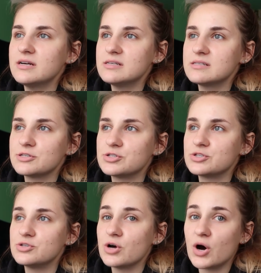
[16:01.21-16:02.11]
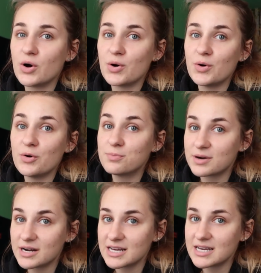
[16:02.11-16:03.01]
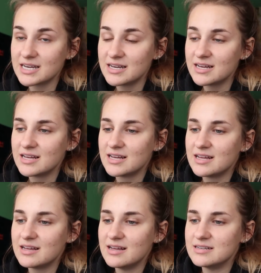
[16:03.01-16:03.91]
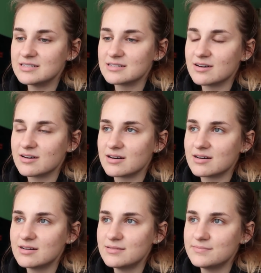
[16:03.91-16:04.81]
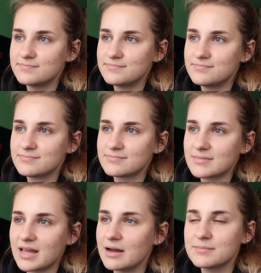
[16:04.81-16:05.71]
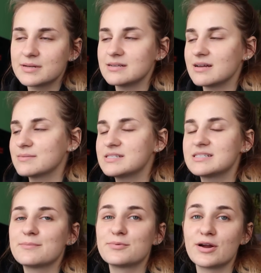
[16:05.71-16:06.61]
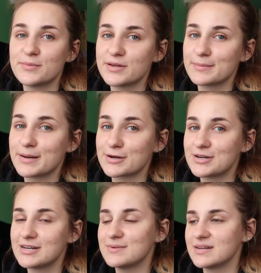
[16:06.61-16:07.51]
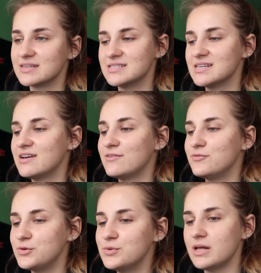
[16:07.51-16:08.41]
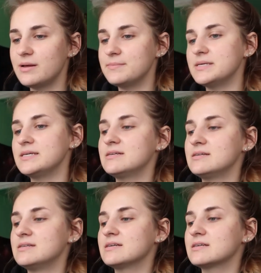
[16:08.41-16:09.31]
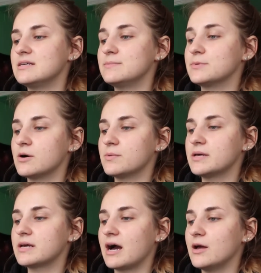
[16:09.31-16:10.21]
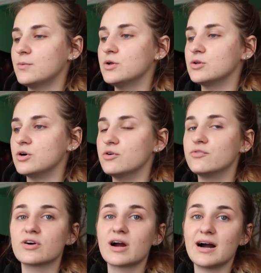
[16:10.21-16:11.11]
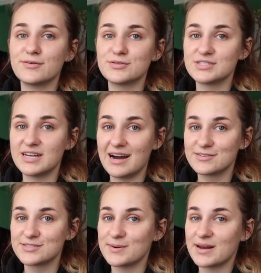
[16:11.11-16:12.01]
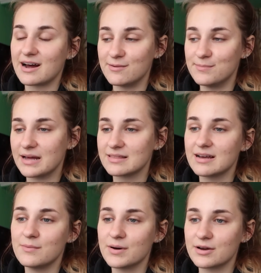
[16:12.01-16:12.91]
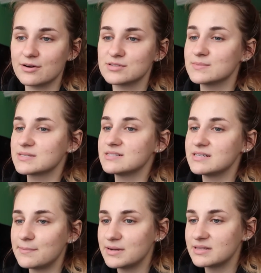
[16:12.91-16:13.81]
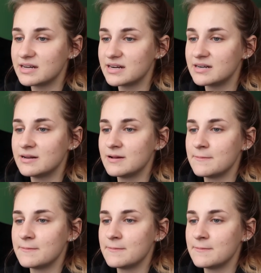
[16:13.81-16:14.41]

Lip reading: is like so pretty, and just I'm gonna stop rambling about Korea, because if you let me keep going, I will go for hours and hours about how badly I want to go. So I'm just gonna stop right there.